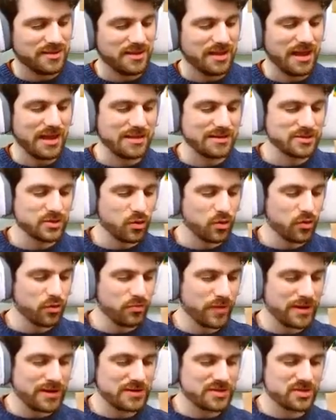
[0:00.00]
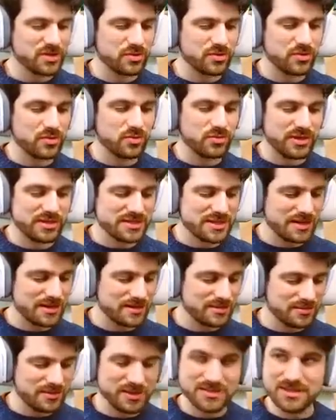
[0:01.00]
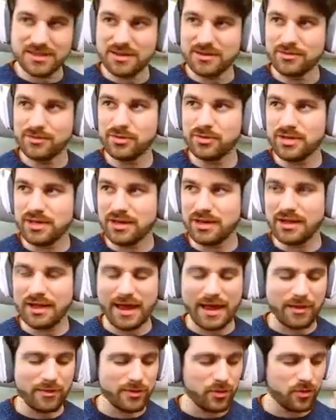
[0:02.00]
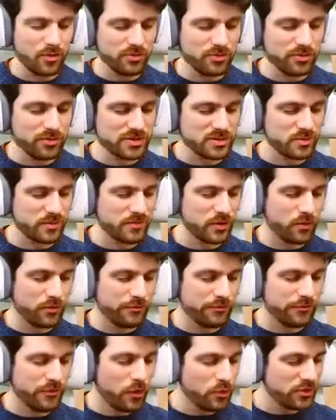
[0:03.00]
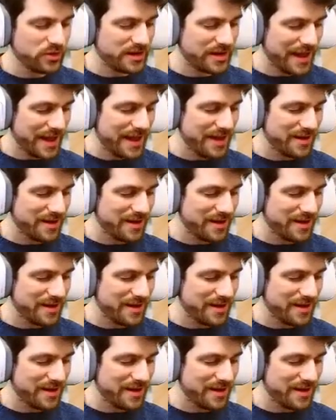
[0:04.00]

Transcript: And it's already so cool. Let's get a look at how it all looks with it all folded out